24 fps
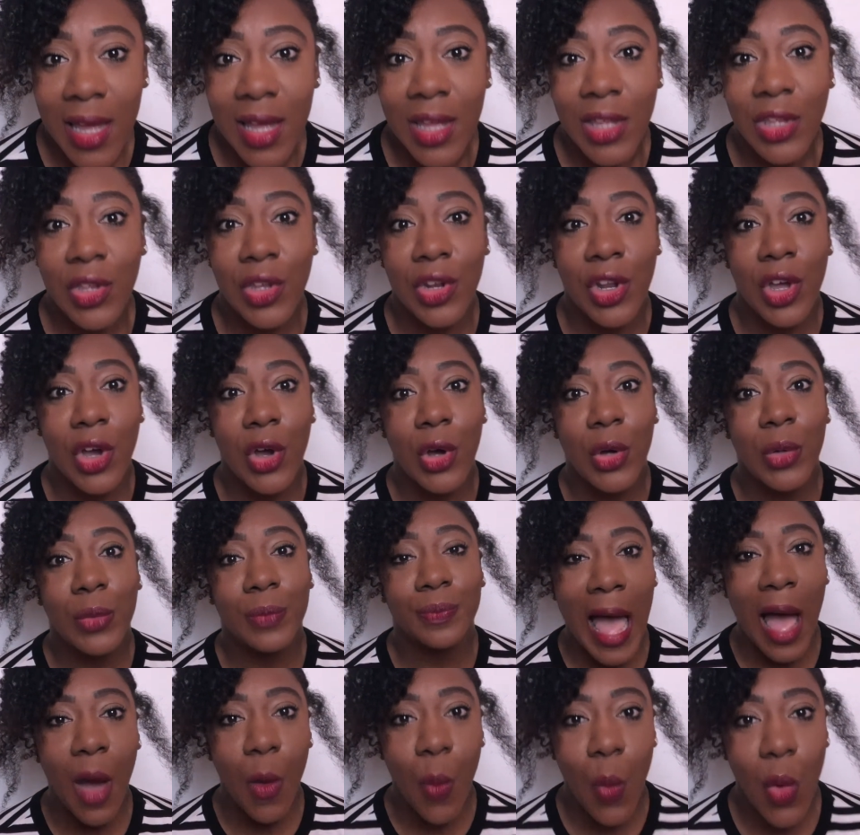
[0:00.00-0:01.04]

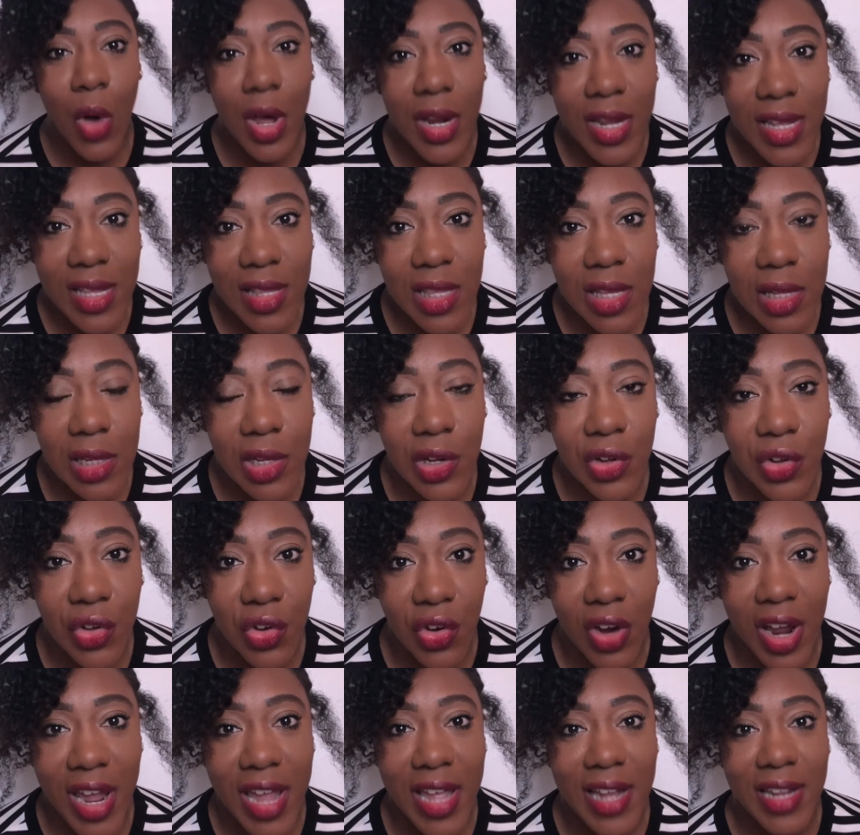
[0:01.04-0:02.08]
I want it to look
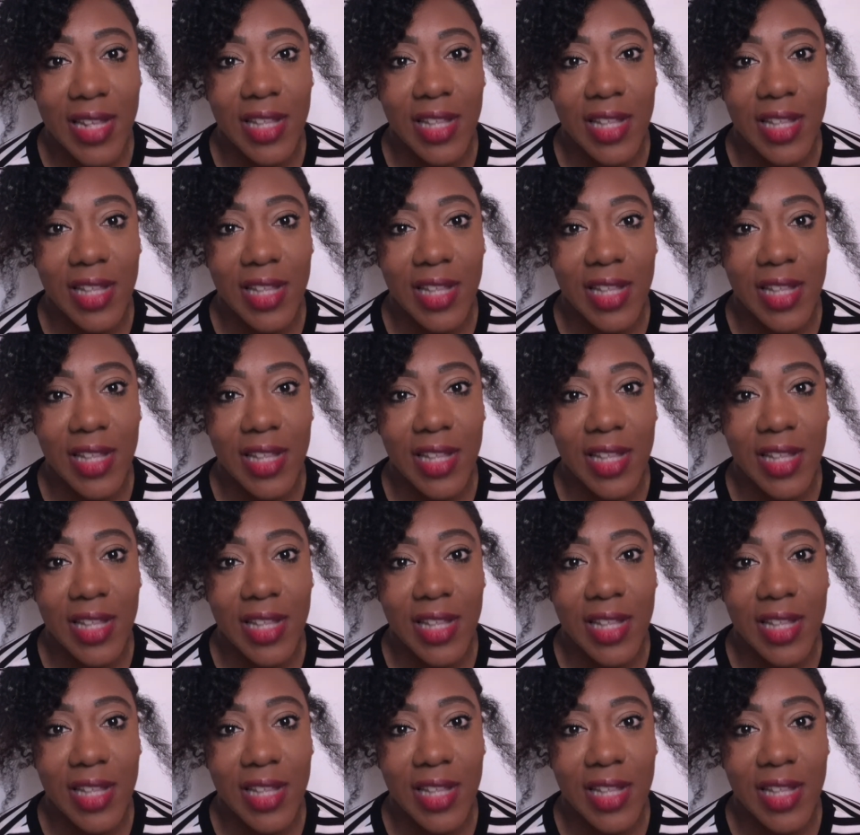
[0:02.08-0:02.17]
great.